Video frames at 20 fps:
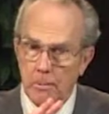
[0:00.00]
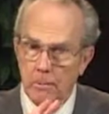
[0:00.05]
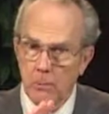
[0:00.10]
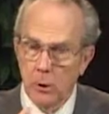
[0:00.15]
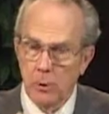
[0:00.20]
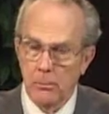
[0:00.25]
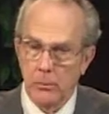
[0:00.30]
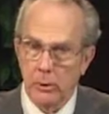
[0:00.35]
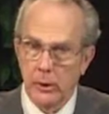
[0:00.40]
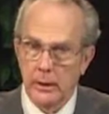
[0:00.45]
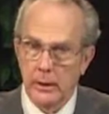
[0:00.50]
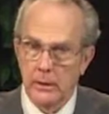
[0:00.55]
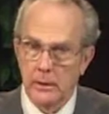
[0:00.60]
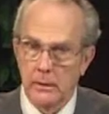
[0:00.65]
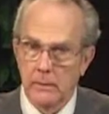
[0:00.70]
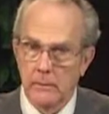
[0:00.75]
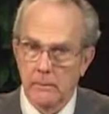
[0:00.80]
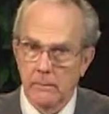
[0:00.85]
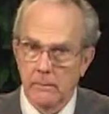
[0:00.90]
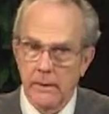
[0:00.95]
murmuring.
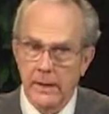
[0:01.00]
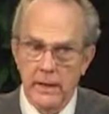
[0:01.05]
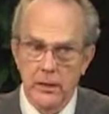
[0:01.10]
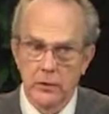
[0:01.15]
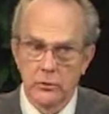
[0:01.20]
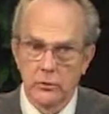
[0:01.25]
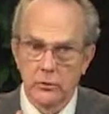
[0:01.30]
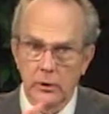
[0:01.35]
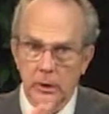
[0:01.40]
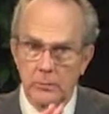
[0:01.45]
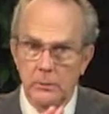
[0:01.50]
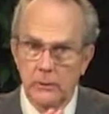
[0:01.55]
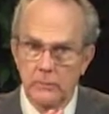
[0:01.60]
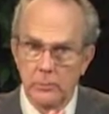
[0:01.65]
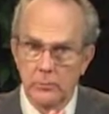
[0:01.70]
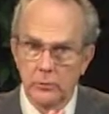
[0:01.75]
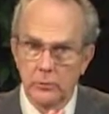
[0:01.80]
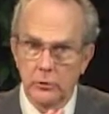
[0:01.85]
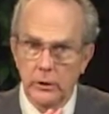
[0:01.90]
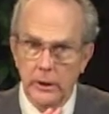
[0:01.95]
They, some of
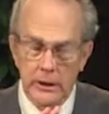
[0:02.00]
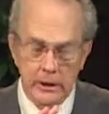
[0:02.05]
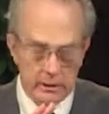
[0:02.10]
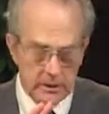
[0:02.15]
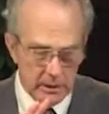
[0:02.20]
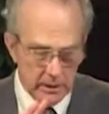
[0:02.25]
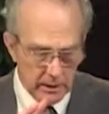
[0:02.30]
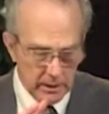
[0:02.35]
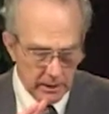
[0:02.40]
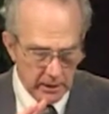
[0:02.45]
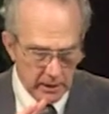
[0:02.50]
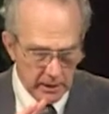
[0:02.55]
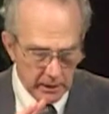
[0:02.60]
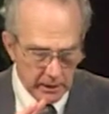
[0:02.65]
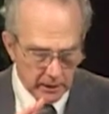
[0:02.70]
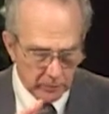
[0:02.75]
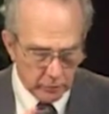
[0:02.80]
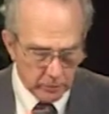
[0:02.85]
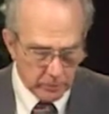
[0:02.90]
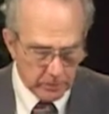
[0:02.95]
them said,
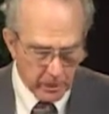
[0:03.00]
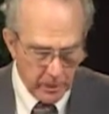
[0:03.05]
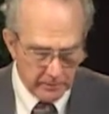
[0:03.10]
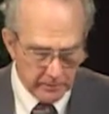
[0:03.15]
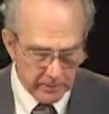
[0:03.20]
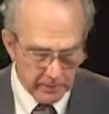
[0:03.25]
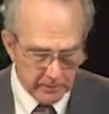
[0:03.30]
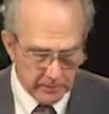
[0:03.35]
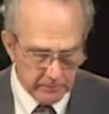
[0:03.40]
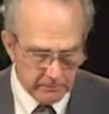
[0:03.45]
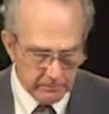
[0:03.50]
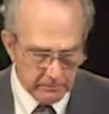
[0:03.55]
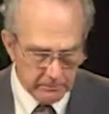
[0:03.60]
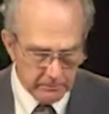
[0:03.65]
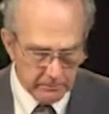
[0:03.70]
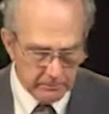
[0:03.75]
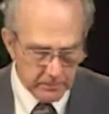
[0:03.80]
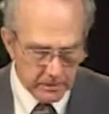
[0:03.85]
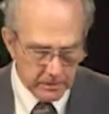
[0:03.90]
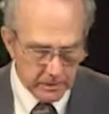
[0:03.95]
He's a prophet.
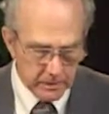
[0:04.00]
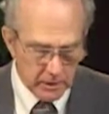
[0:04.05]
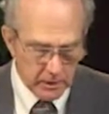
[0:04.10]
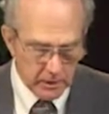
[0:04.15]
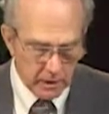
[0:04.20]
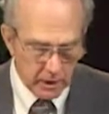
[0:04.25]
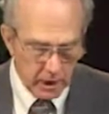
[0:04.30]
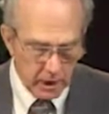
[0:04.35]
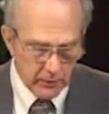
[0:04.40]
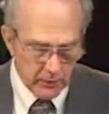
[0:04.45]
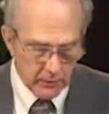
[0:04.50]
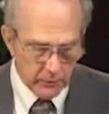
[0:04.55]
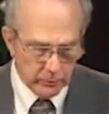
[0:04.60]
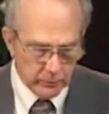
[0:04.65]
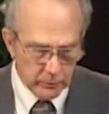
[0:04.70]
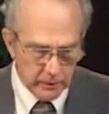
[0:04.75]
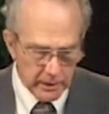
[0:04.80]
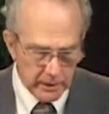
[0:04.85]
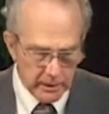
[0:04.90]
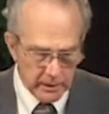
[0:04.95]
Others
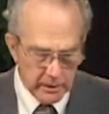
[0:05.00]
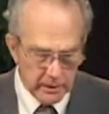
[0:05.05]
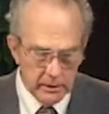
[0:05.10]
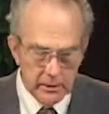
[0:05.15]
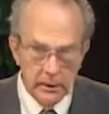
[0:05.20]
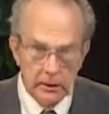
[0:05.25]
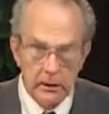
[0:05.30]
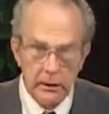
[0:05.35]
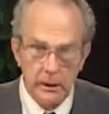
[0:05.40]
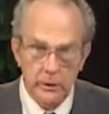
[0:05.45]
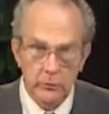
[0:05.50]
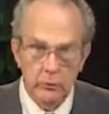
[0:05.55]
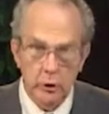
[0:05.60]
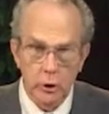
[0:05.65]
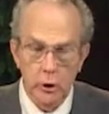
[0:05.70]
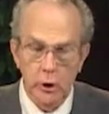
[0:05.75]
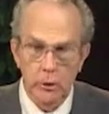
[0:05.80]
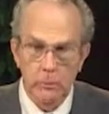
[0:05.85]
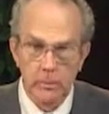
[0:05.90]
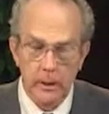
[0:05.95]
said, He's a
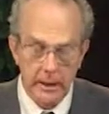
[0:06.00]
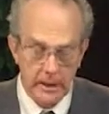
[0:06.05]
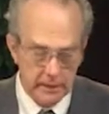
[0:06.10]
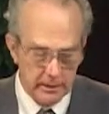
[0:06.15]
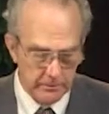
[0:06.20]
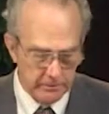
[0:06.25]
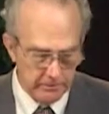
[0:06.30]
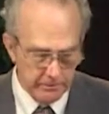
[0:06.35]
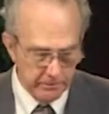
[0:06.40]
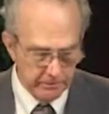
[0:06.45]
good man.